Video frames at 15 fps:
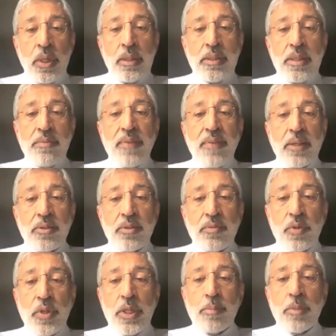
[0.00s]
the effects of
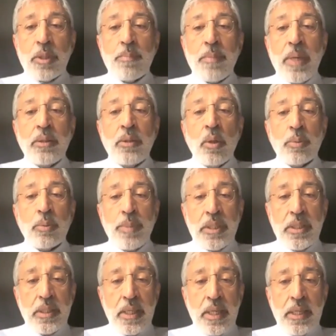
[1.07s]
treatment may not be
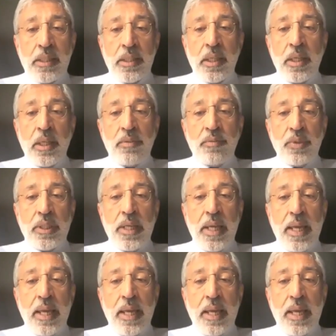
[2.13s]
seen for